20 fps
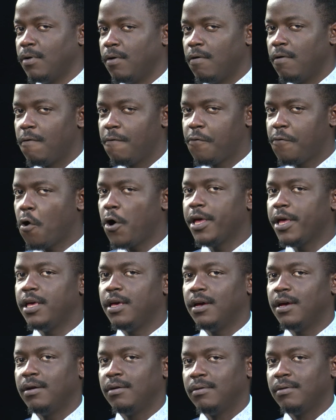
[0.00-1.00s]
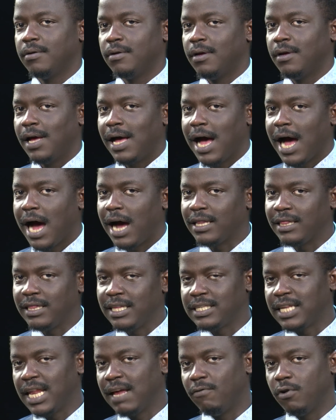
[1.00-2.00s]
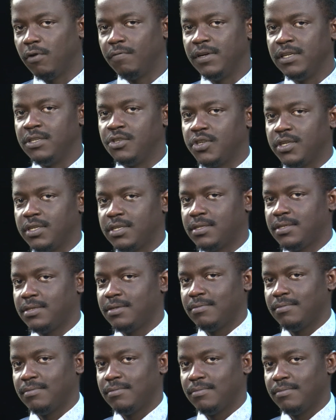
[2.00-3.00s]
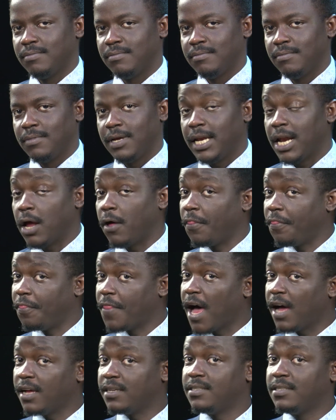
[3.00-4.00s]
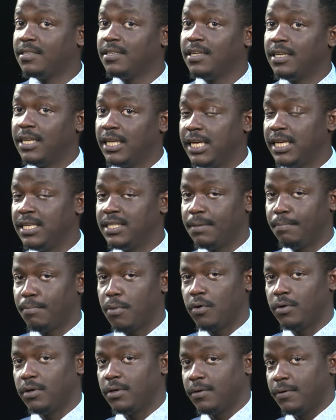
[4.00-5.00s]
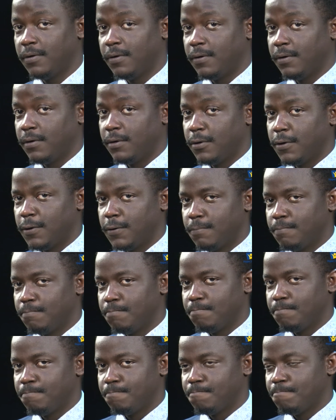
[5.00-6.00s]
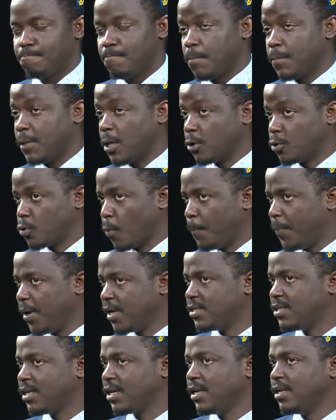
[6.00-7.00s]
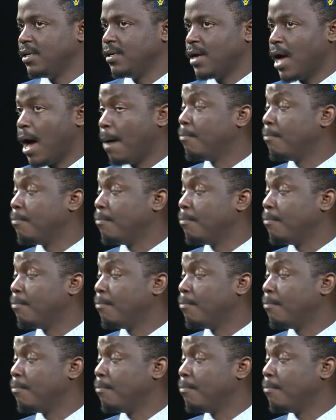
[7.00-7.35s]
for a year at this level of interest. Now, that is a bond. So basically, a